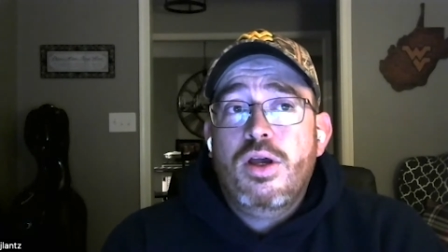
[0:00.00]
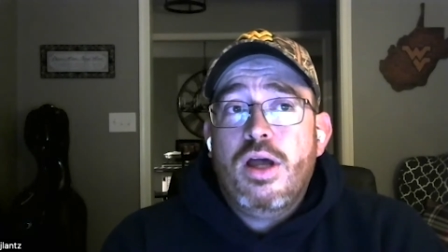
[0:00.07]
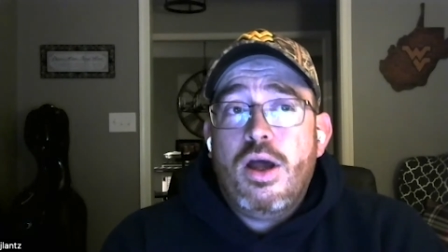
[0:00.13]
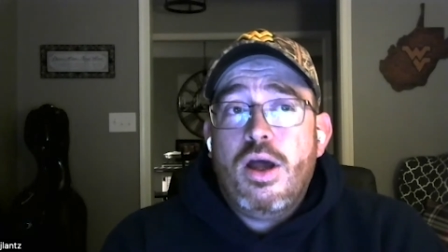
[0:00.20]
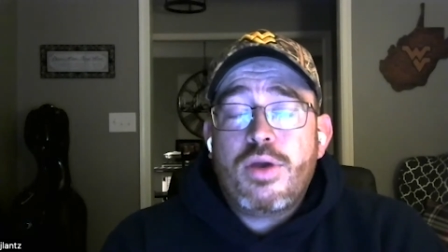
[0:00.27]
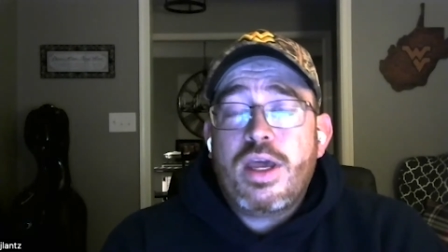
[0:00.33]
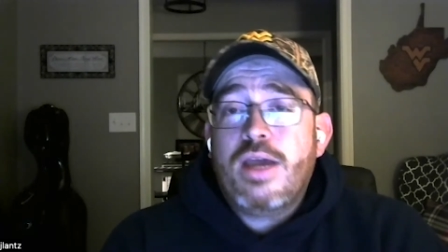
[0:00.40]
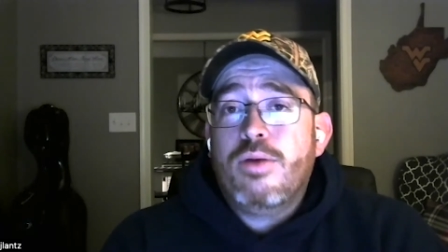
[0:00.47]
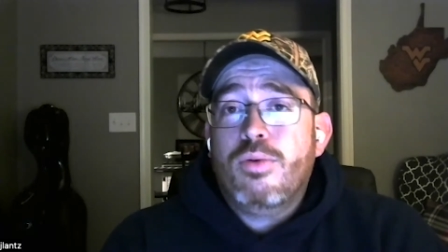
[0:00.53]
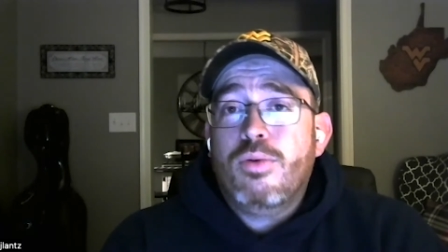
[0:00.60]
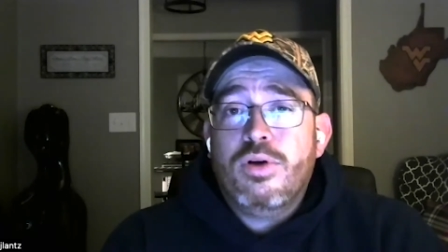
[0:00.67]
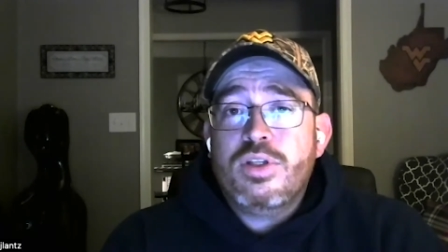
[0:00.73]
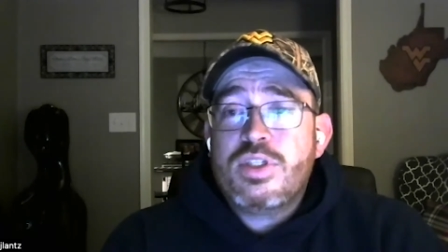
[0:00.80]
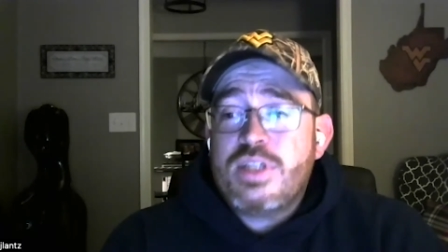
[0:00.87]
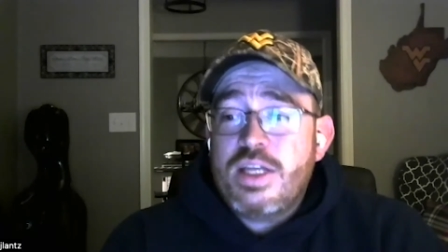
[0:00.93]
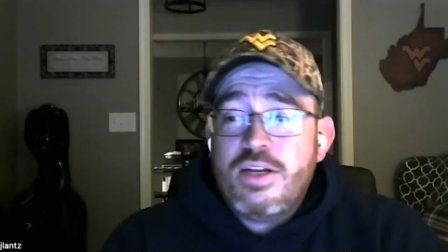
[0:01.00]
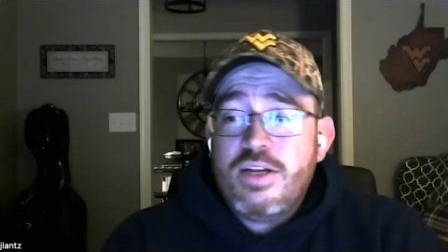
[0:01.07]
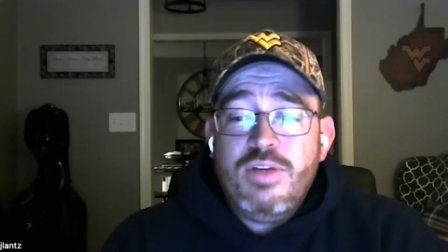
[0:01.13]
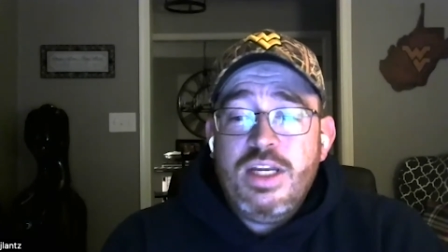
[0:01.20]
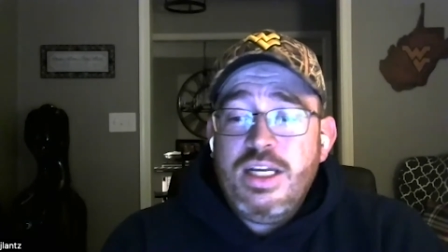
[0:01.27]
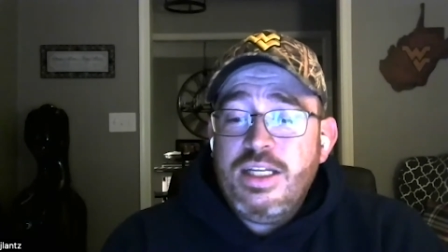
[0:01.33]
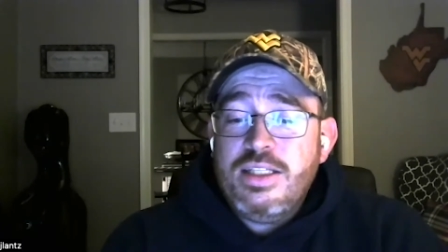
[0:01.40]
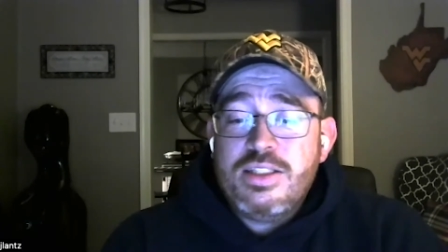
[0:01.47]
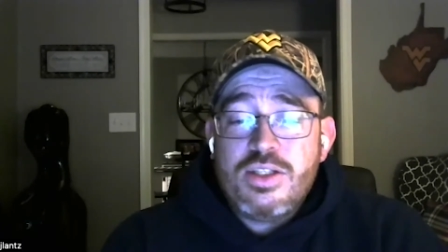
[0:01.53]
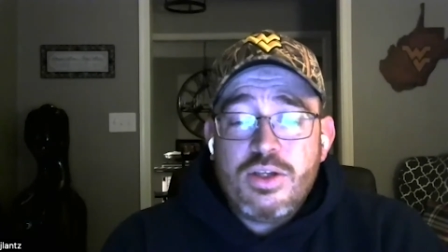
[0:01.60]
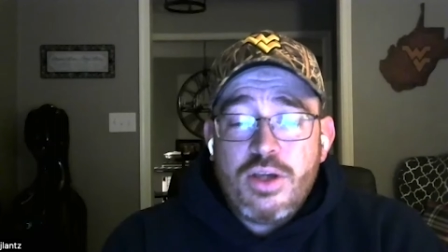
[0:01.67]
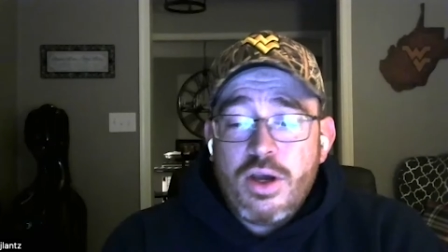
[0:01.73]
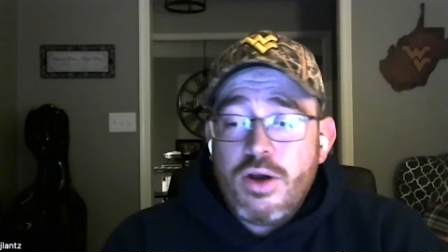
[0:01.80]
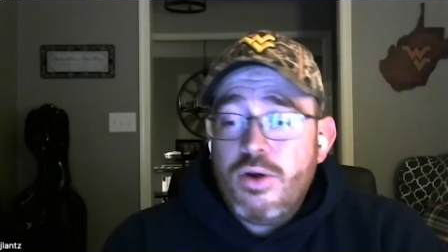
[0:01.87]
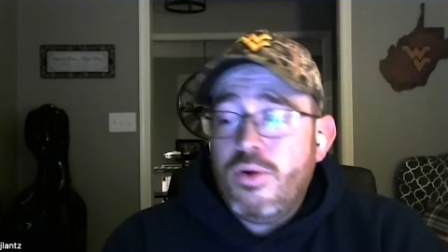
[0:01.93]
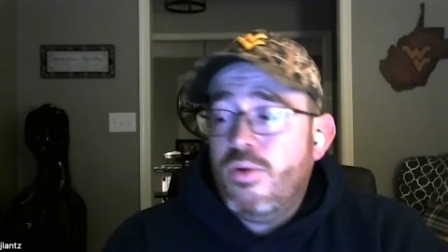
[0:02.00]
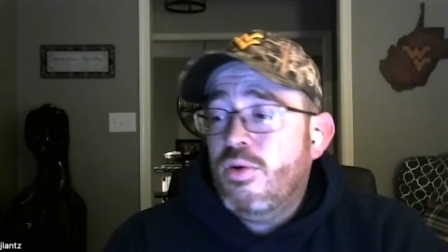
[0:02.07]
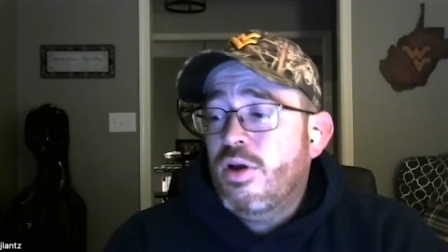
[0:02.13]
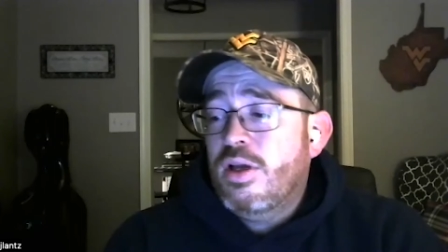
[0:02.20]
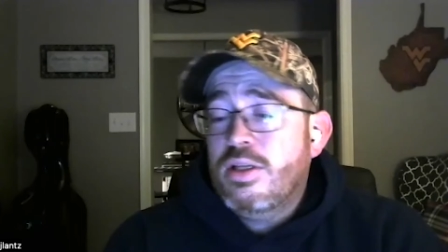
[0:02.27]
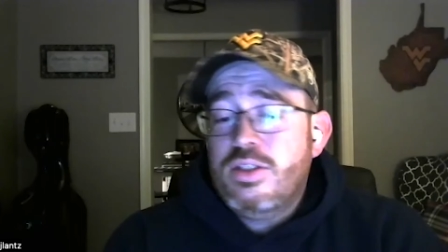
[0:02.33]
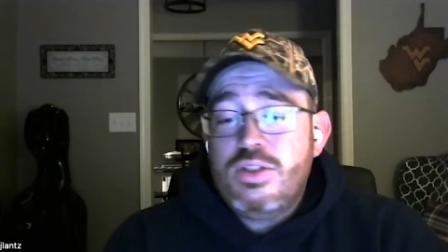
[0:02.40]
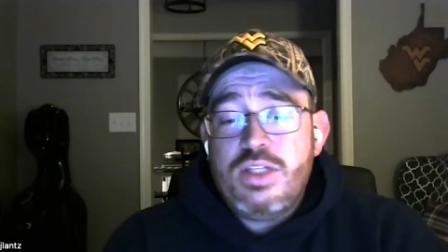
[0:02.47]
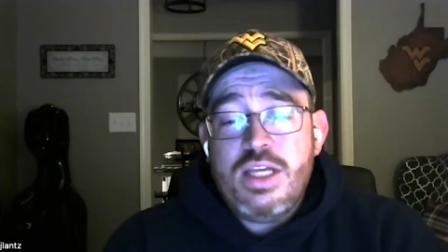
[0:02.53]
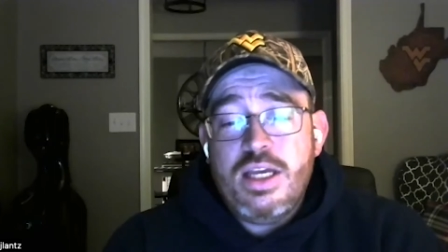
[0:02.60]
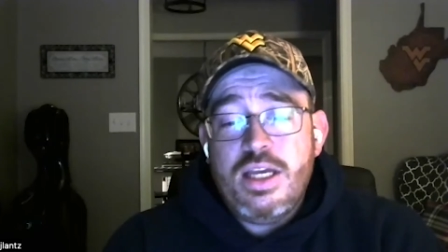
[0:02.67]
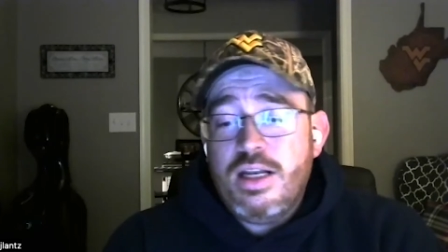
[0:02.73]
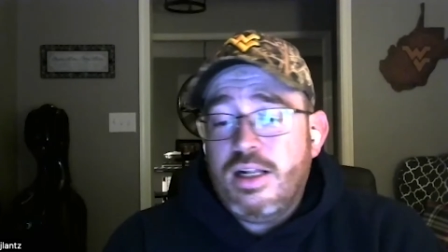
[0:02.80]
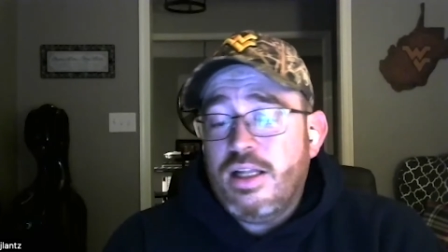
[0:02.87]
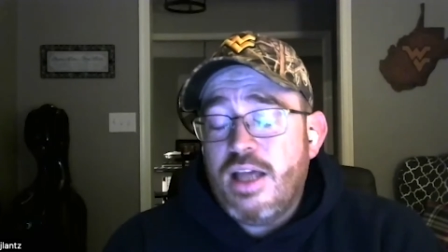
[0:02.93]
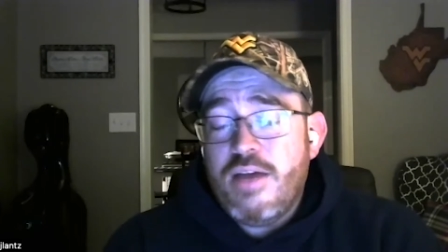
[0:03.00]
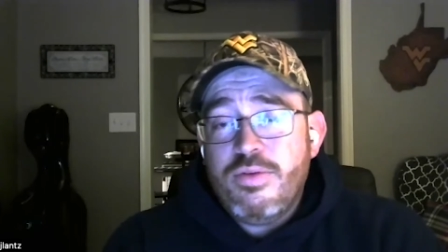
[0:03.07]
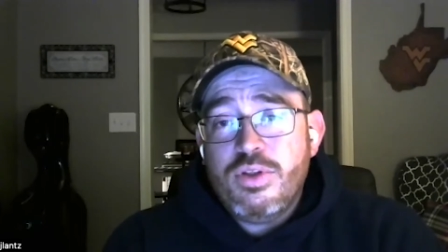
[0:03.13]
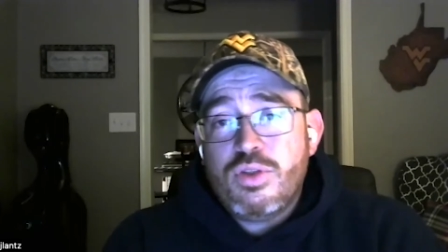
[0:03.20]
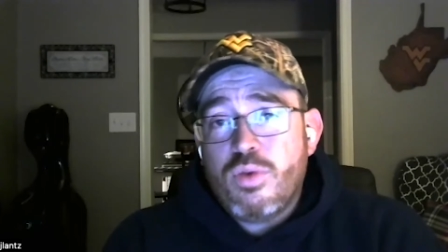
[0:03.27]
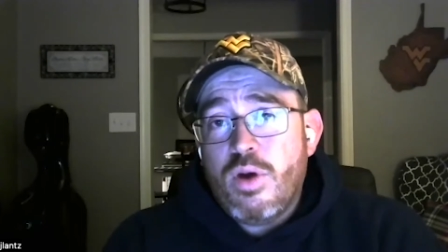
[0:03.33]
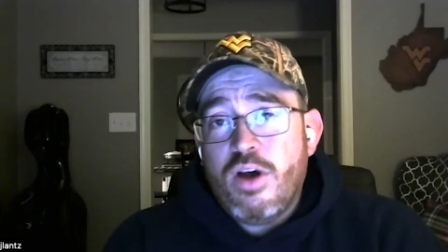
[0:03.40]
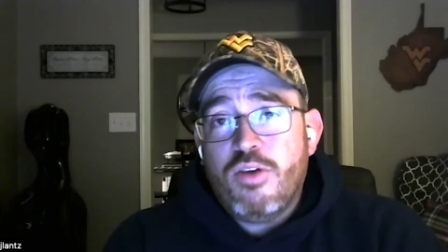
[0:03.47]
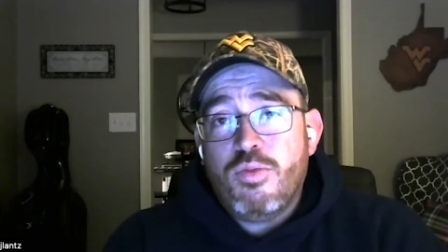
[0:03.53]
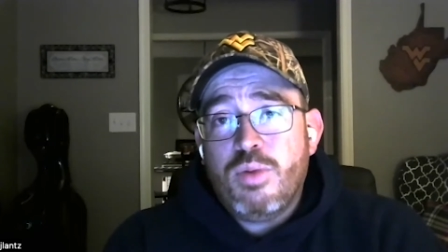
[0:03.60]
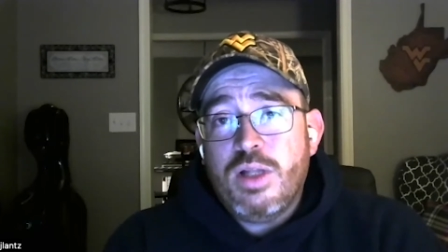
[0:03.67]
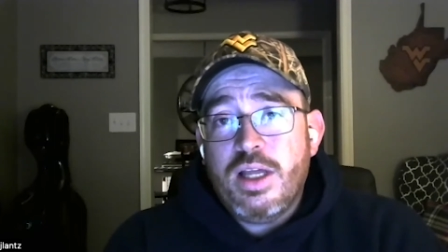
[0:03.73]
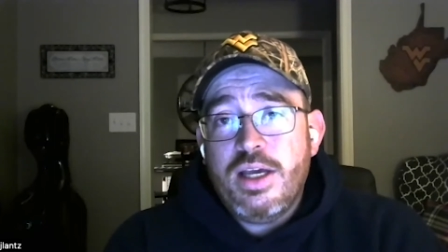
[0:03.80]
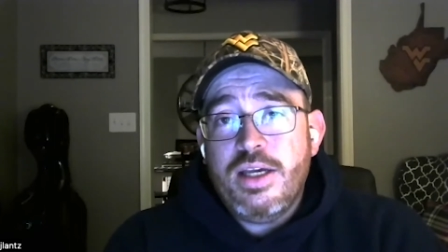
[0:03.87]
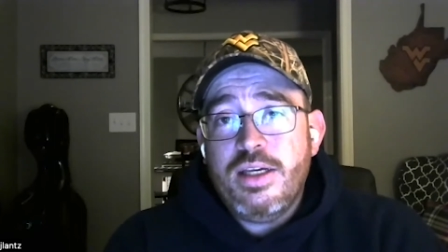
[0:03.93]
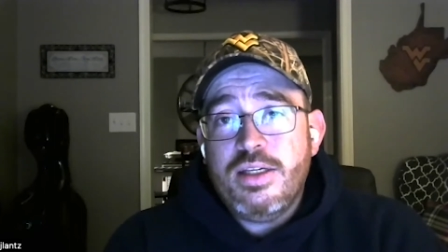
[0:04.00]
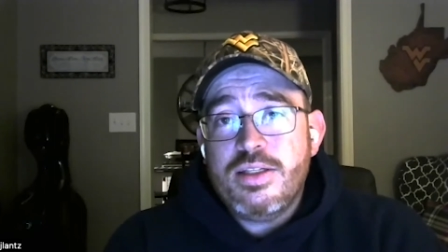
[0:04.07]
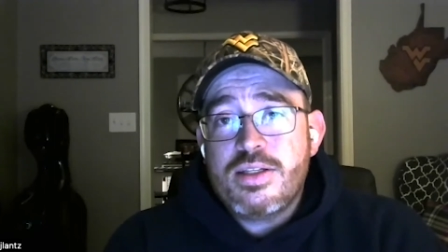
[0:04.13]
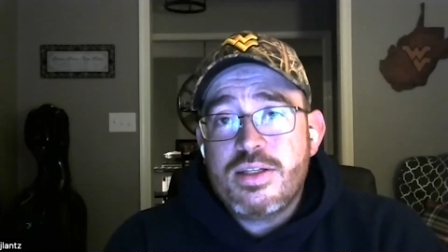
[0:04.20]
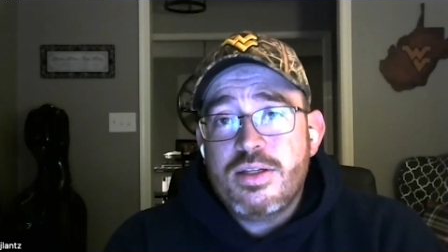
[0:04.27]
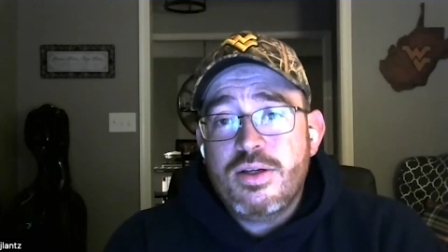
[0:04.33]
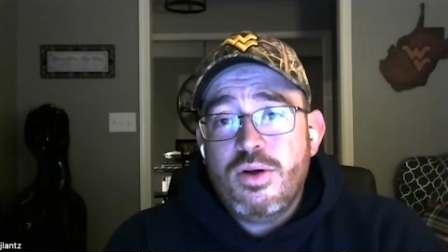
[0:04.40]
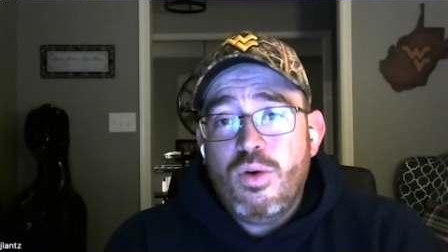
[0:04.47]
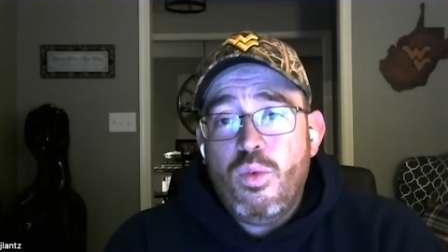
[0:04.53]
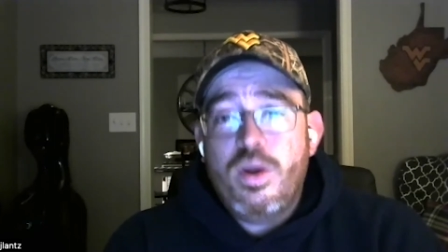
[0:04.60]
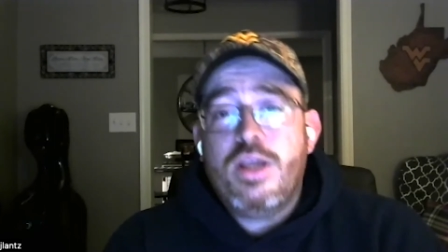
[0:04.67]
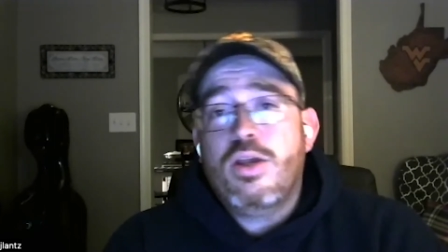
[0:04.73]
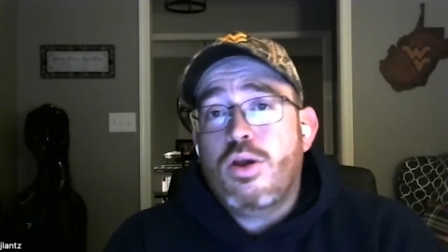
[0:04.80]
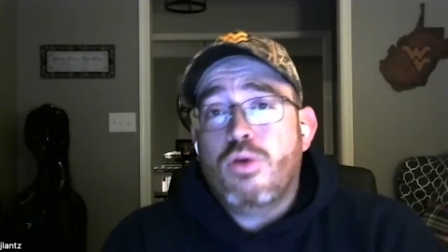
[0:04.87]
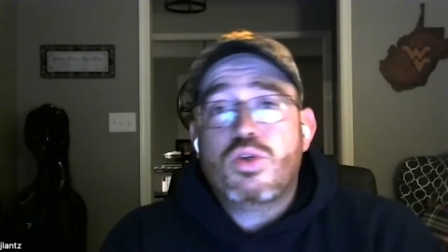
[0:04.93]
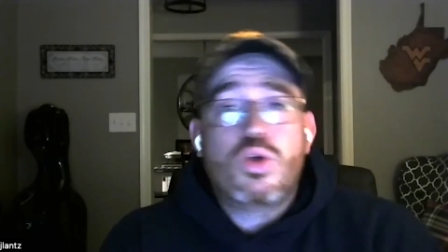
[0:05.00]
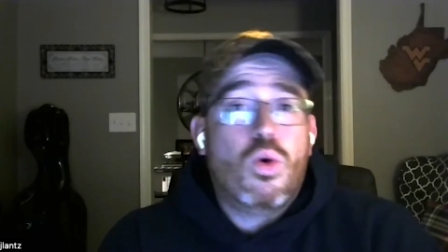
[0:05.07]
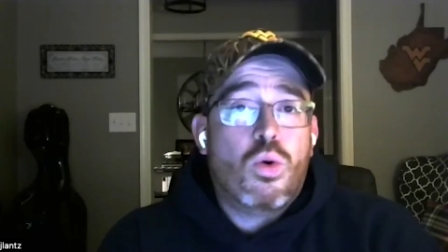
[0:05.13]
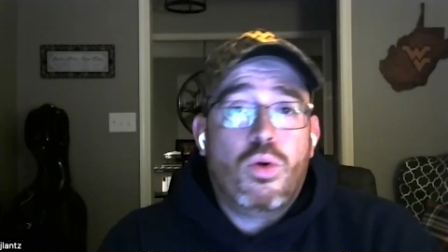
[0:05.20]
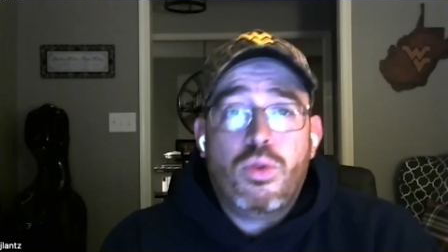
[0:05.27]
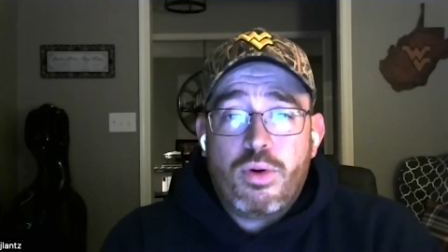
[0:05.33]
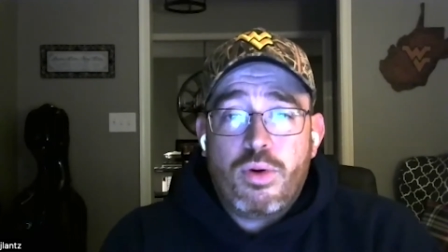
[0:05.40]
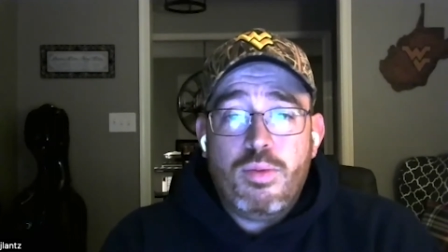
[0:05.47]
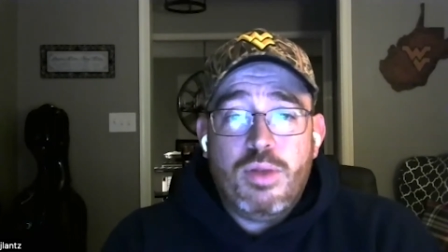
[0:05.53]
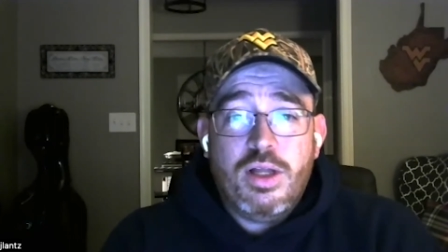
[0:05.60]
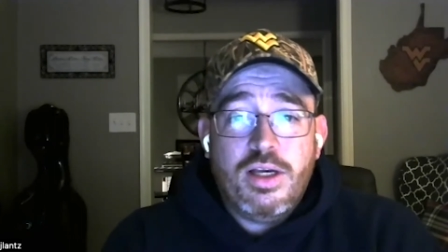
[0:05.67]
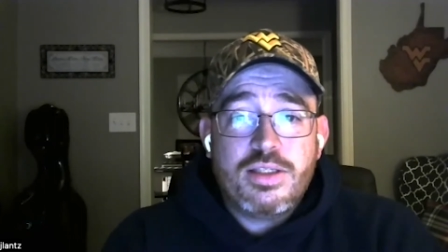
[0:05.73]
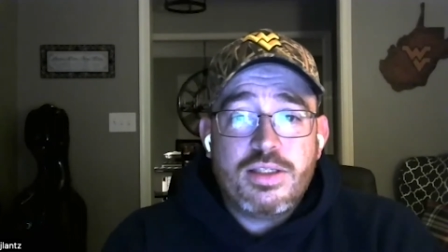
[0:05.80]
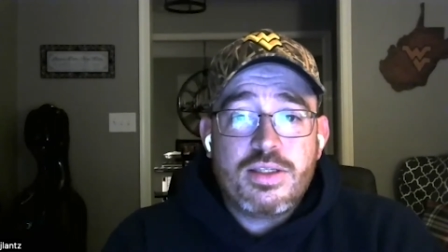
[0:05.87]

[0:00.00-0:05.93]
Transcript: okay, well, instead of needing to go 10, 11, 12 plays, we can go score in three plays.